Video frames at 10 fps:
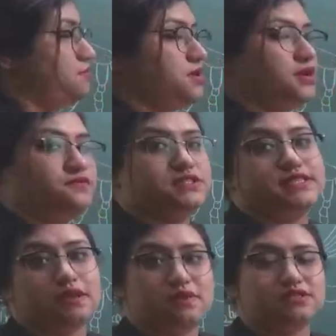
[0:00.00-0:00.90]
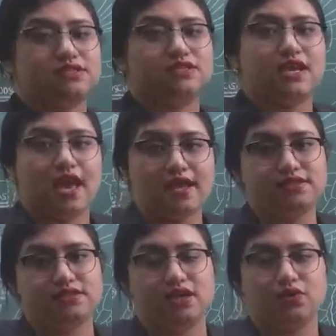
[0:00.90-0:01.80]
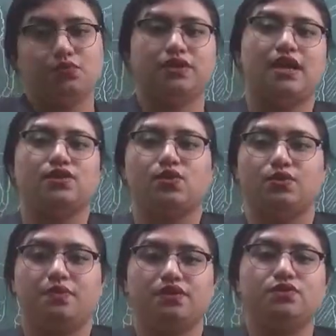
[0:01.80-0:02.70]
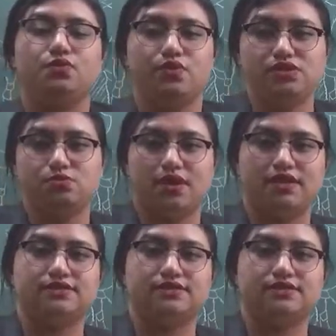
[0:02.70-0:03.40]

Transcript: number of the segments in the antenna, we can know about which